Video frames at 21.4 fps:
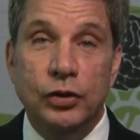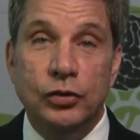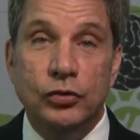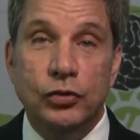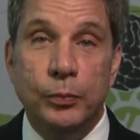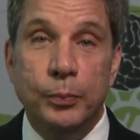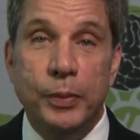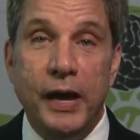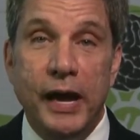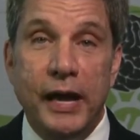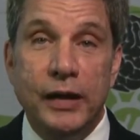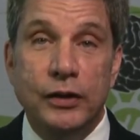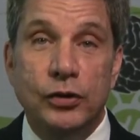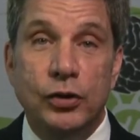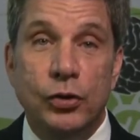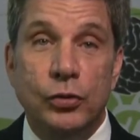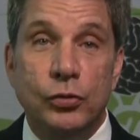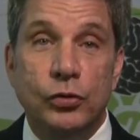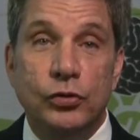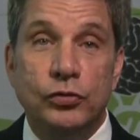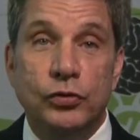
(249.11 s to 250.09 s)
to patent
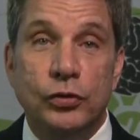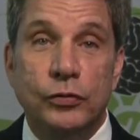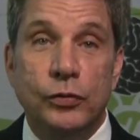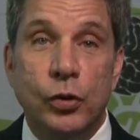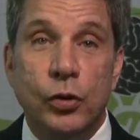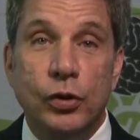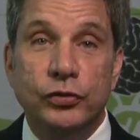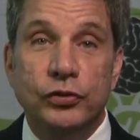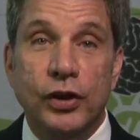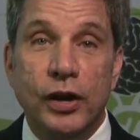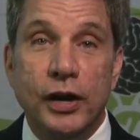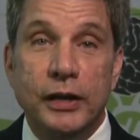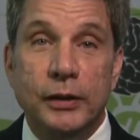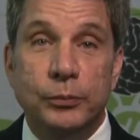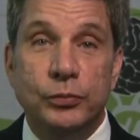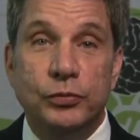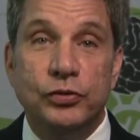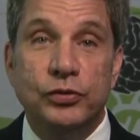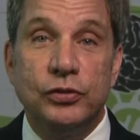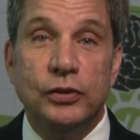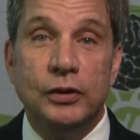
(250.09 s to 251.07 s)
owners of all
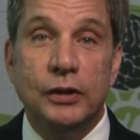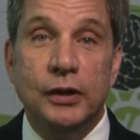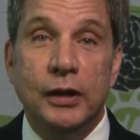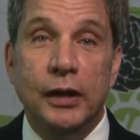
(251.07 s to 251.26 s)
types,